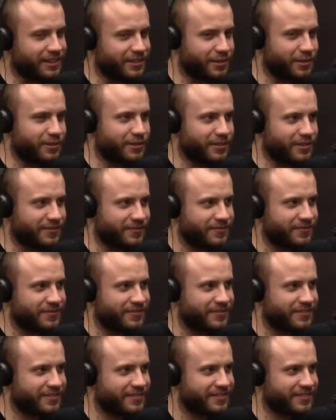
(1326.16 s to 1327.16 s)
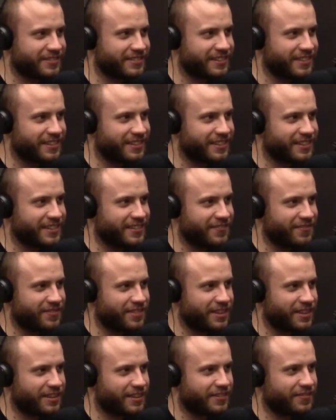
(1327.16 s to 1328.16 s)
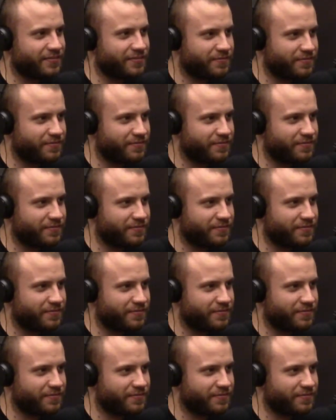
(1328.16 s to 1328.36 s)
Oh, he's bigger than the Beatles or the Come